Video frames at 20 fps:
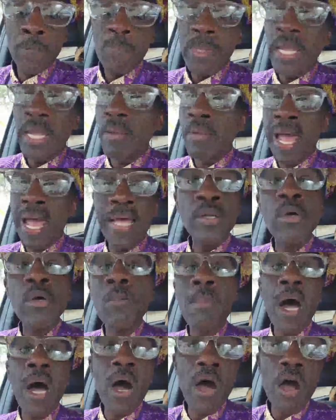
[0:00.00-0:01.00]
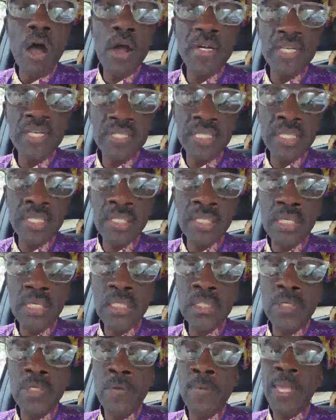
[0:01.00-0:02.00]
And I know my heart is in
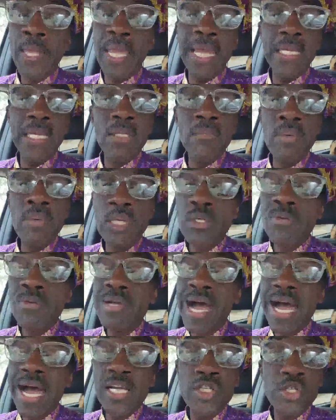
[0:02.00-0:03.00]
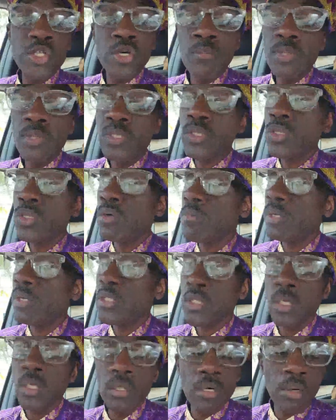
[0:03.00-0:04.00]
this, and many of you guys showed me so
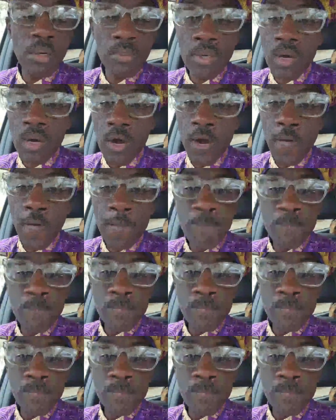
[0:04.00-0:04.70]
much love with heart.